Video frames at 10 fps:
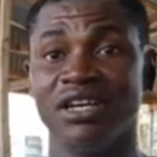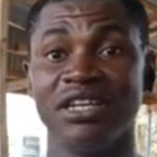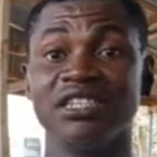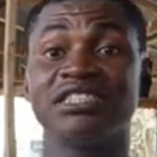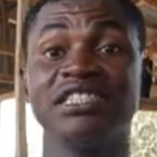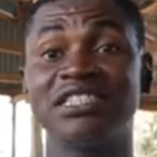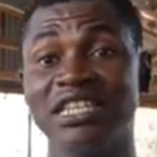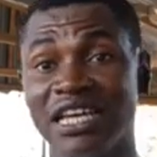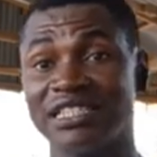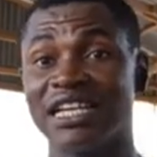It is these
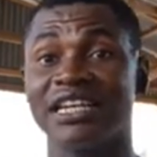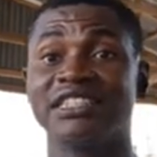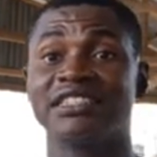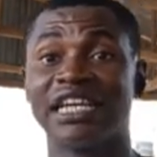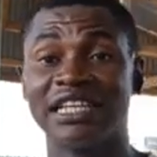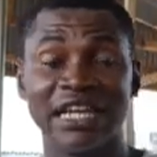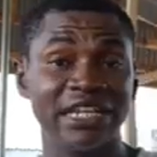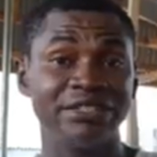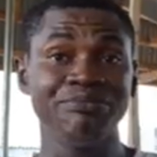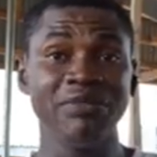days that they
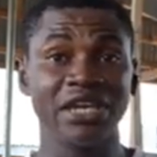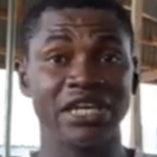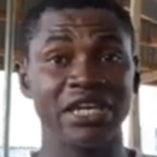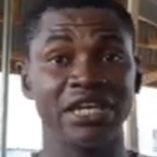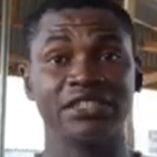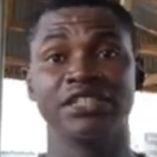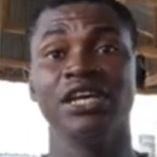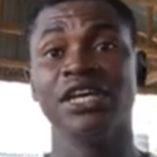started making it.